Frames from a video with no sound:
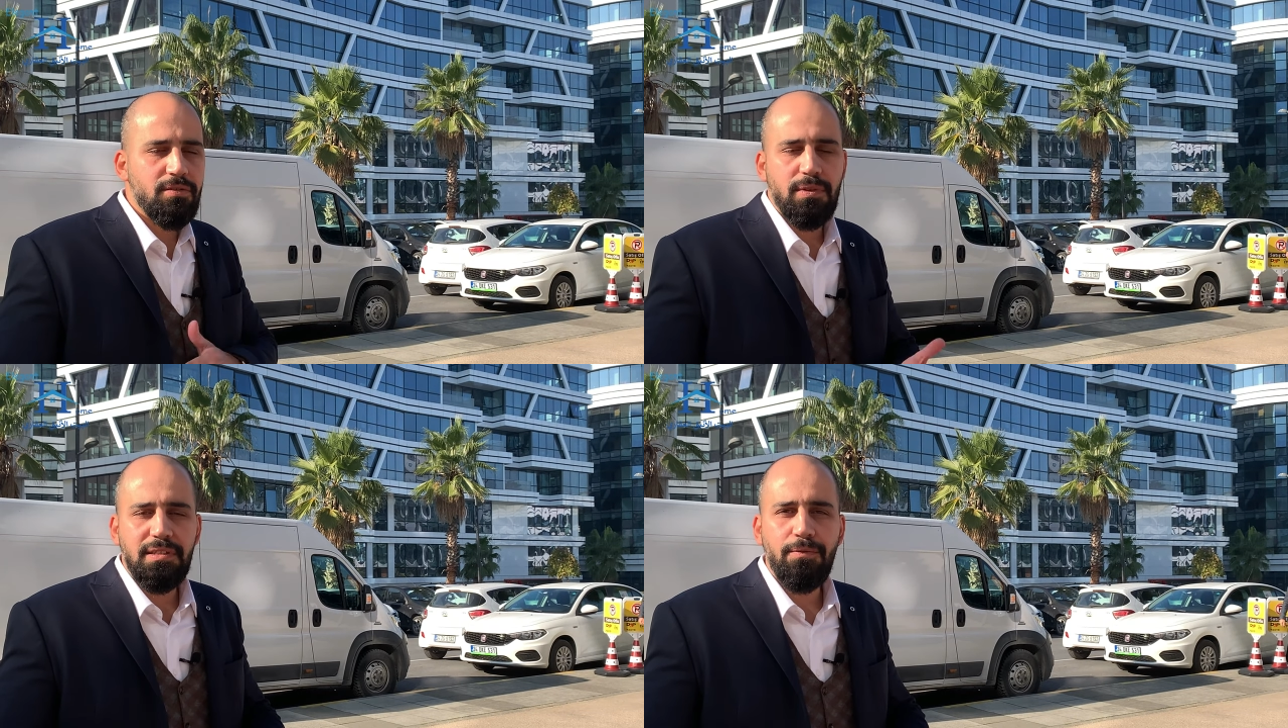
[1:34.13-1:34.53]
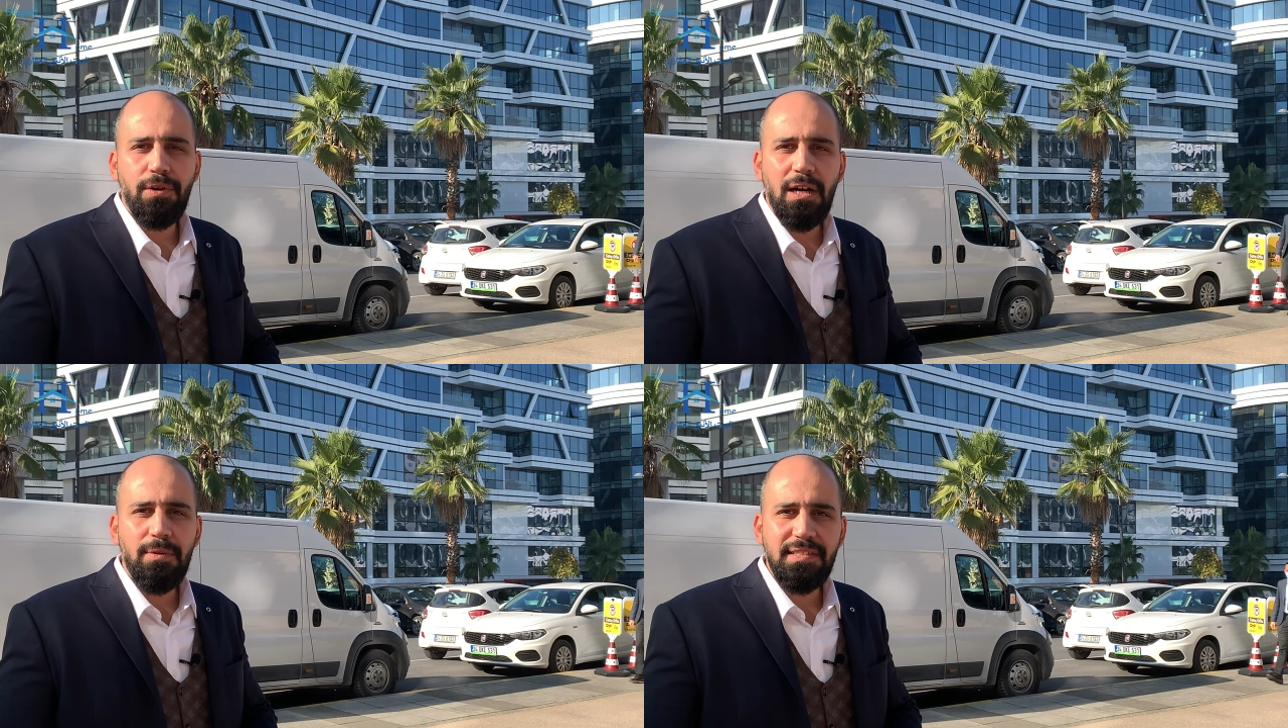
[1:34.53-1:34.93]

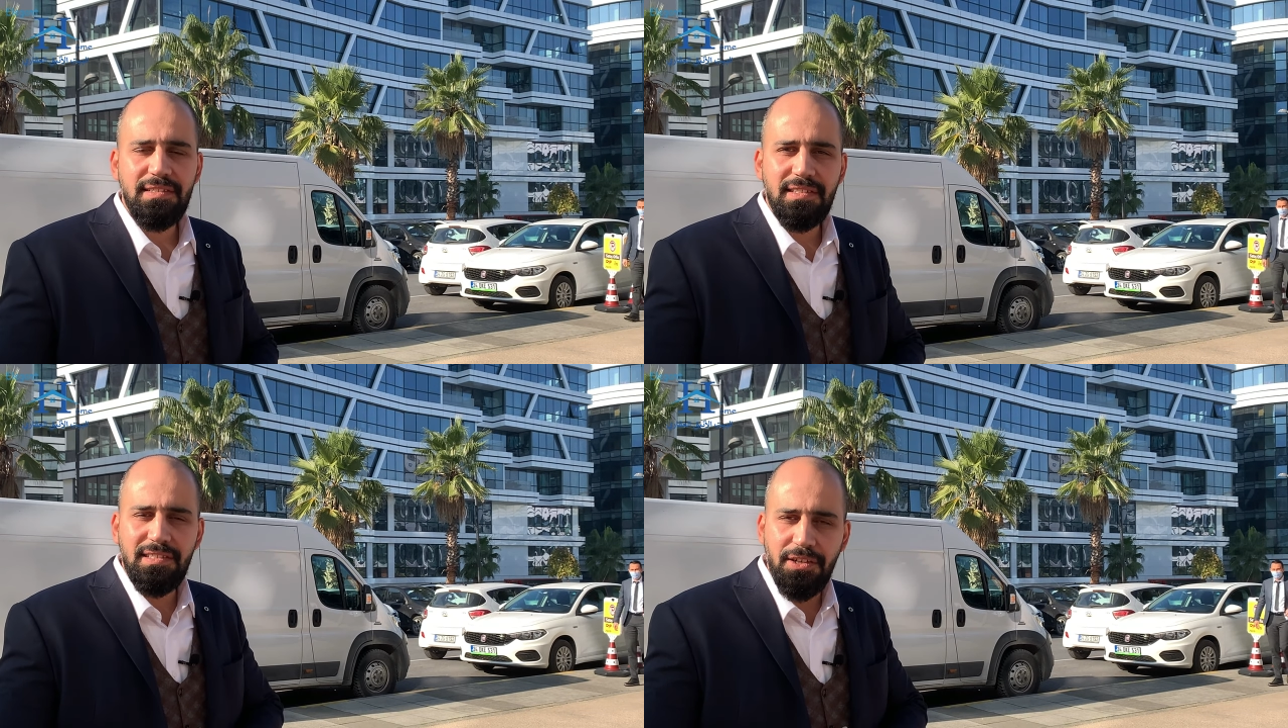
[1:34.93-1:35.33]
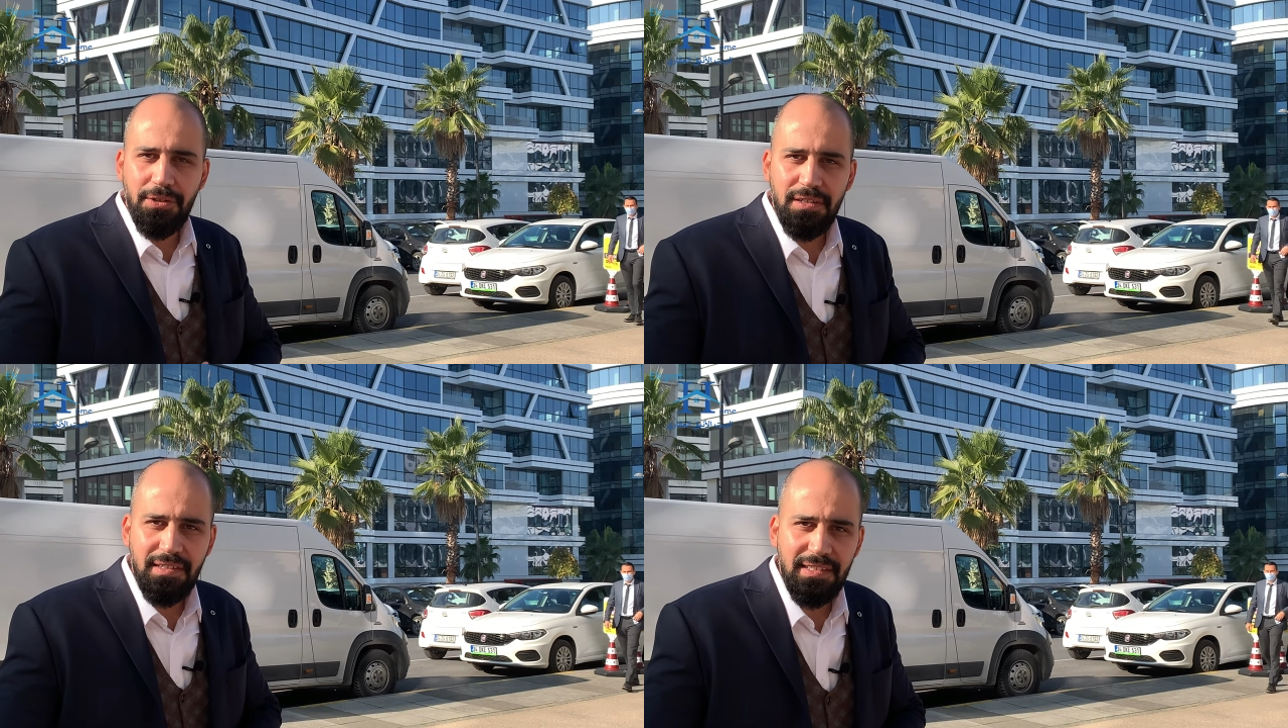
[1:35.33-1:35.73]
24 hours
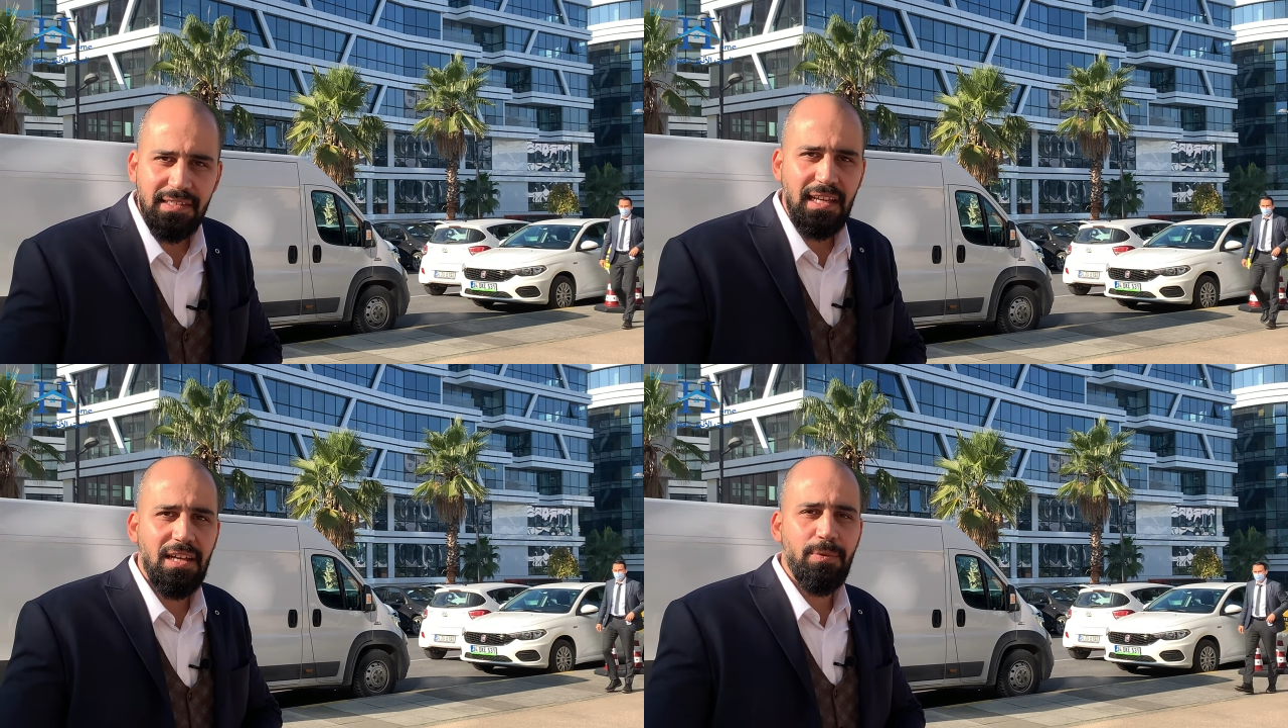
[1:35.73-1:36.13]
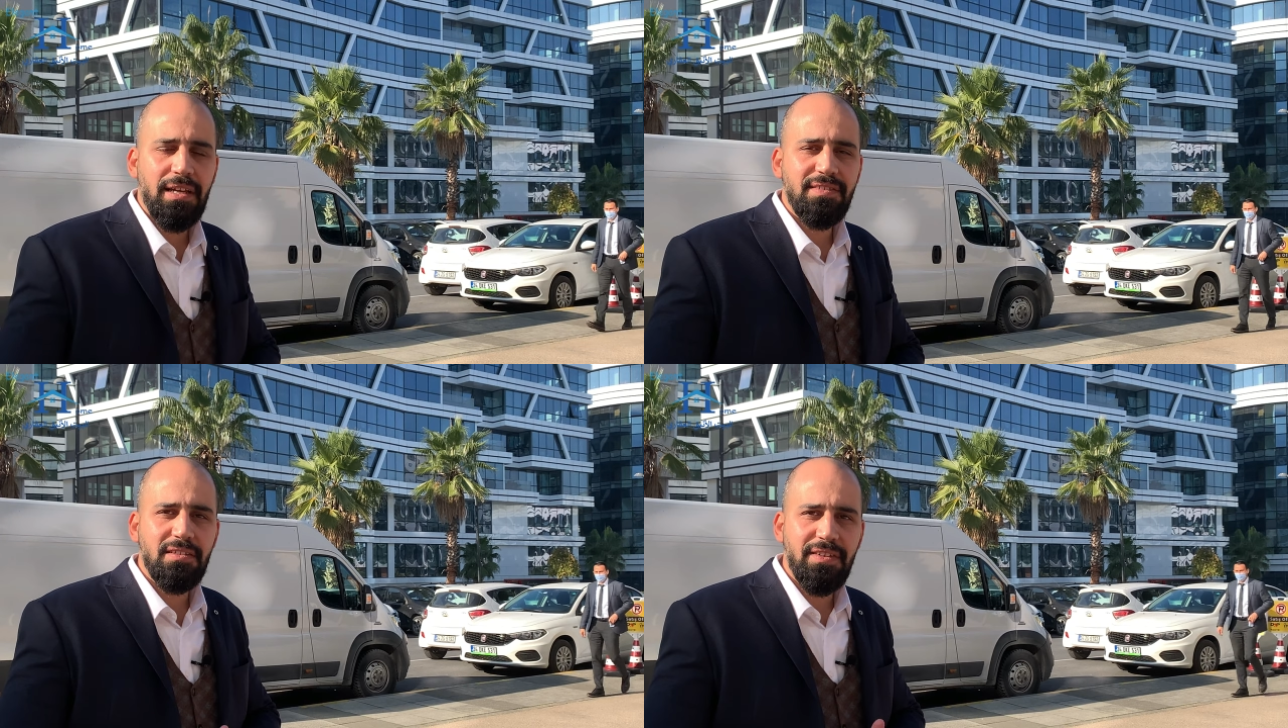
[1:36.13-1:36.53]
securities and we
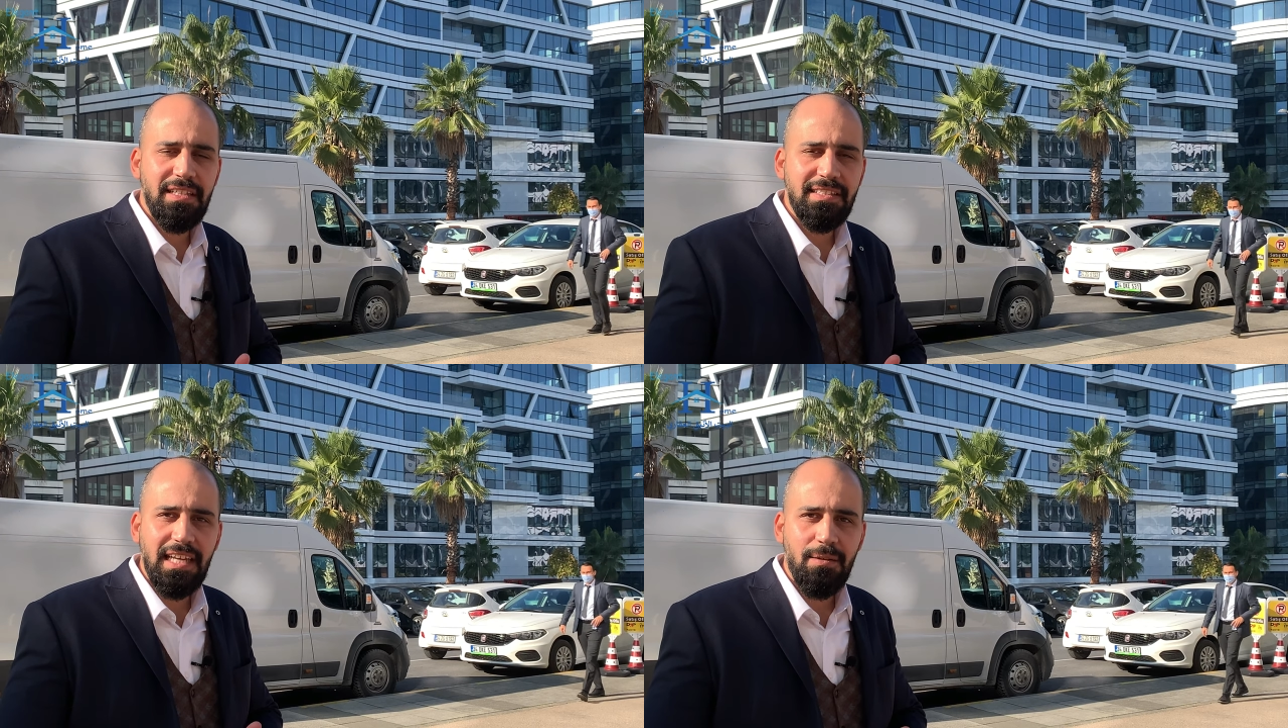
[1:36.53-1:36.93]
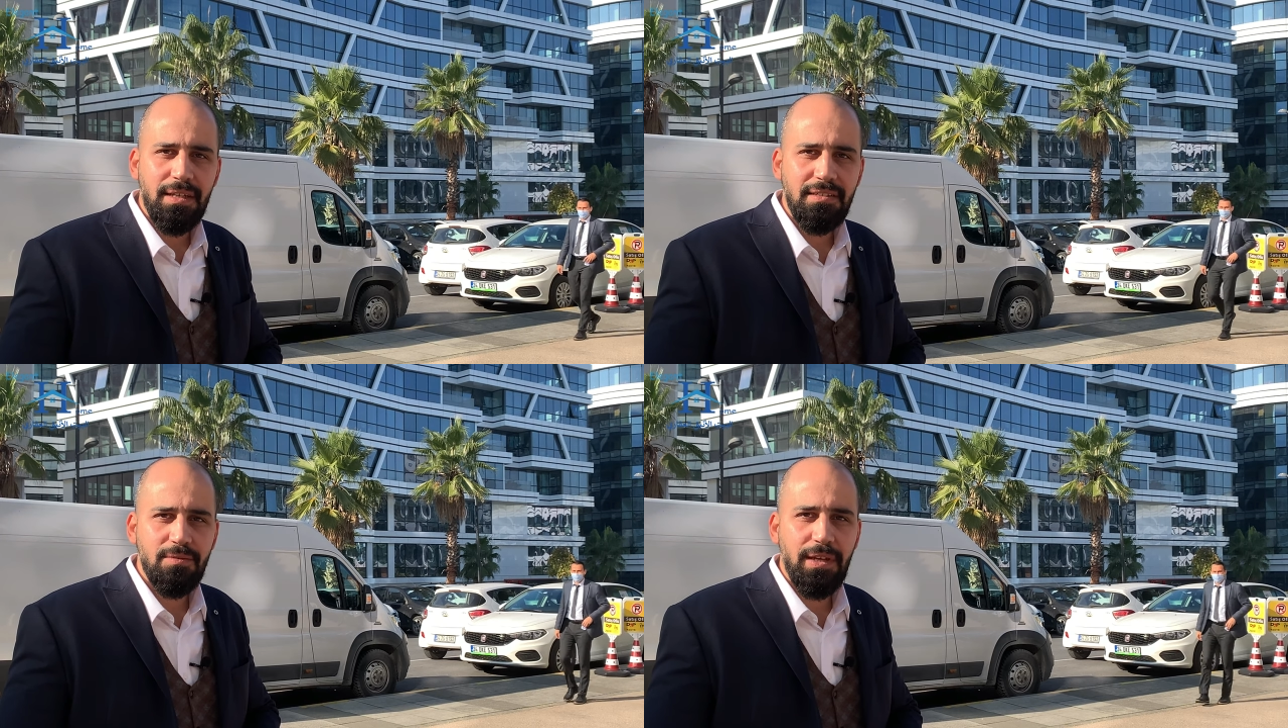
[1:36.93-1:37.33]
have surveillance
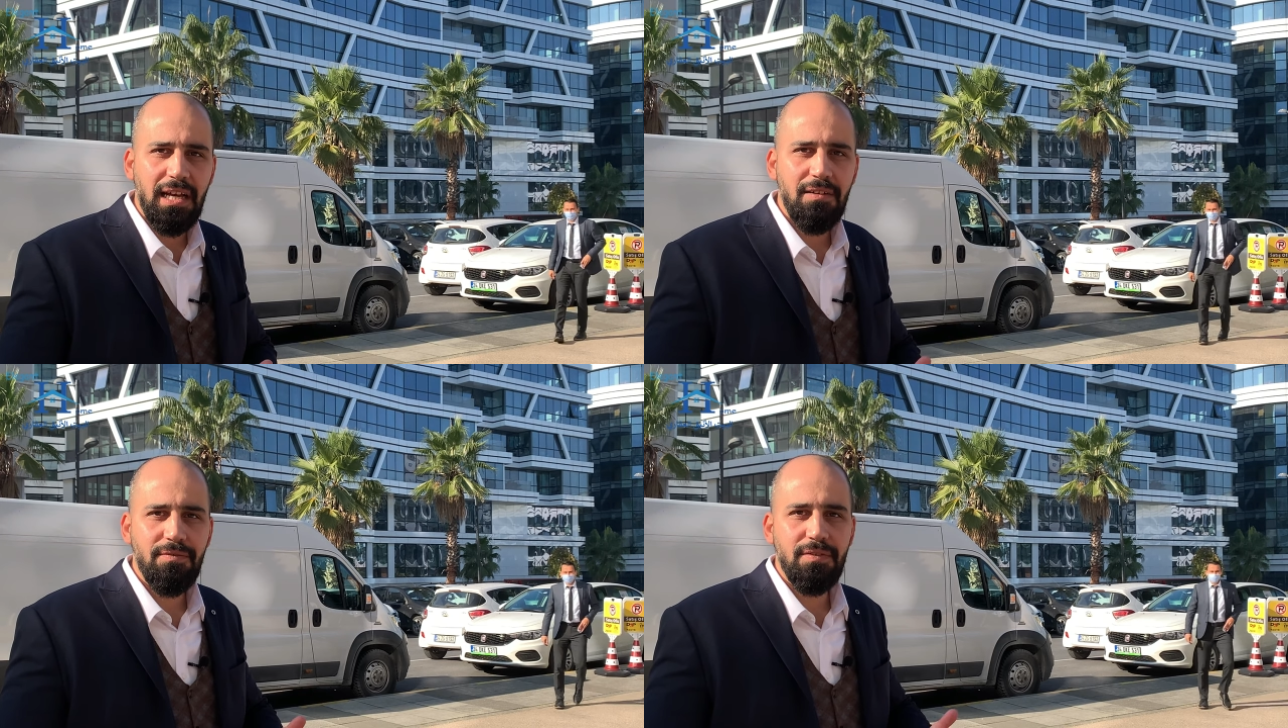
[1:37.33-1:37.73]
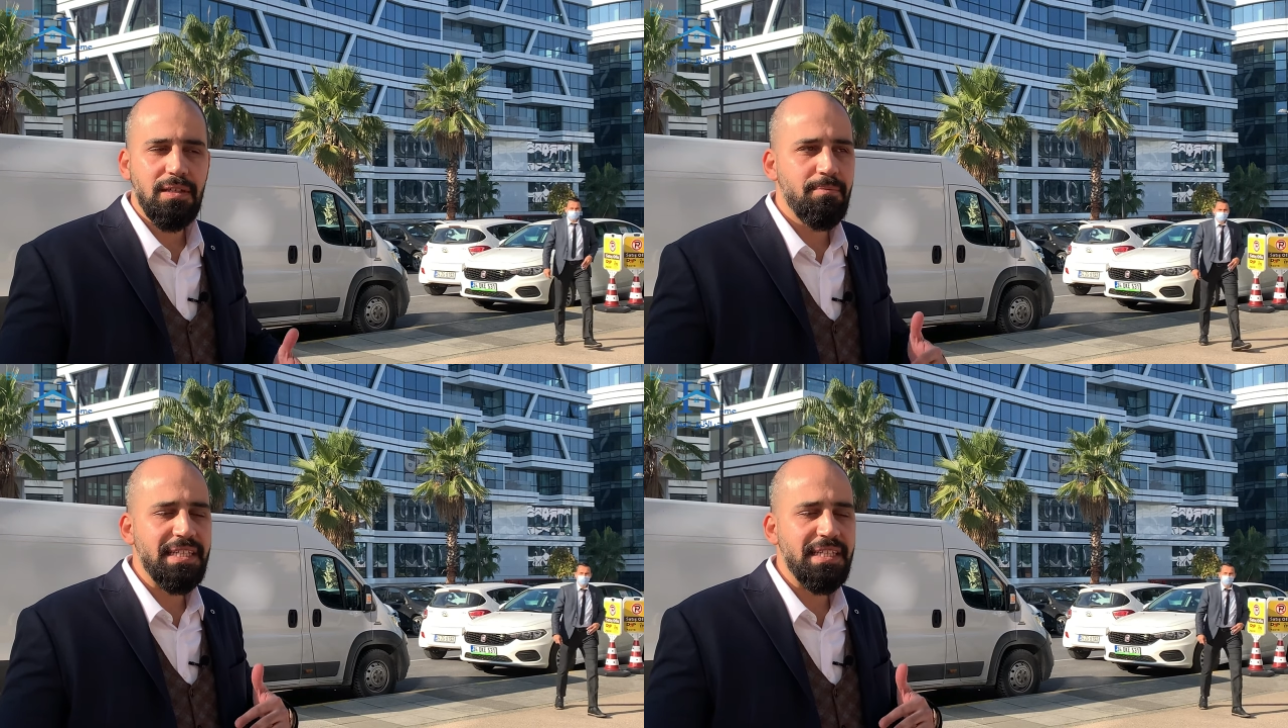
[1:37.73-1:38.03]
cameras we have uh,